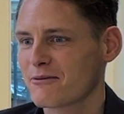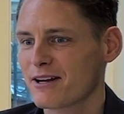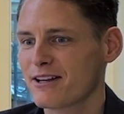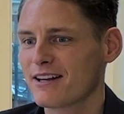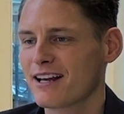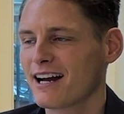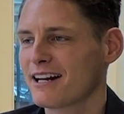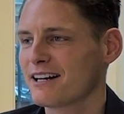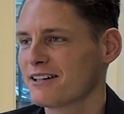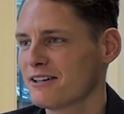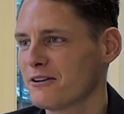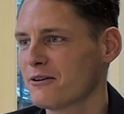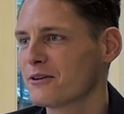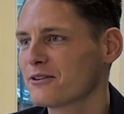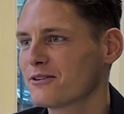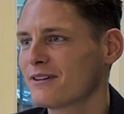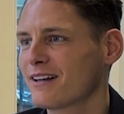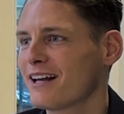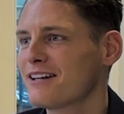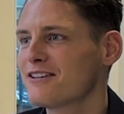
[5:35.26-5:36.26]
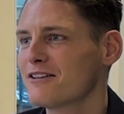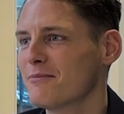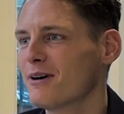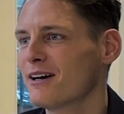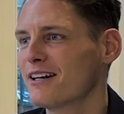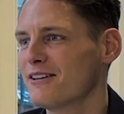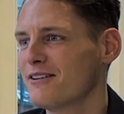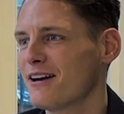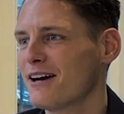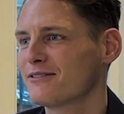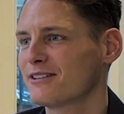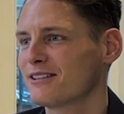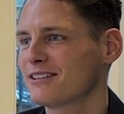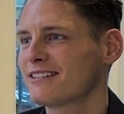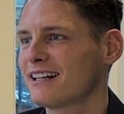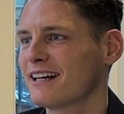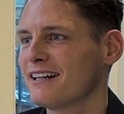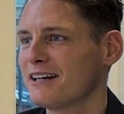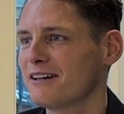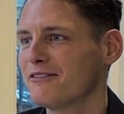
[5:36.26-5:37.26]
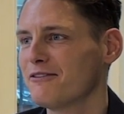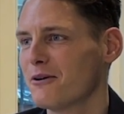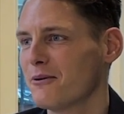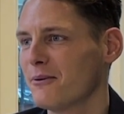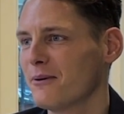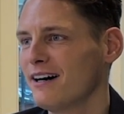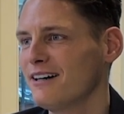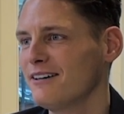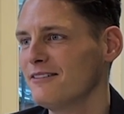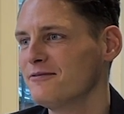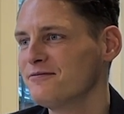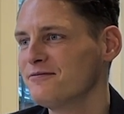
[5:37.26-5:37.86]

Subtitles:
Where you kind of, in order to get your money, you have to stay there for a while.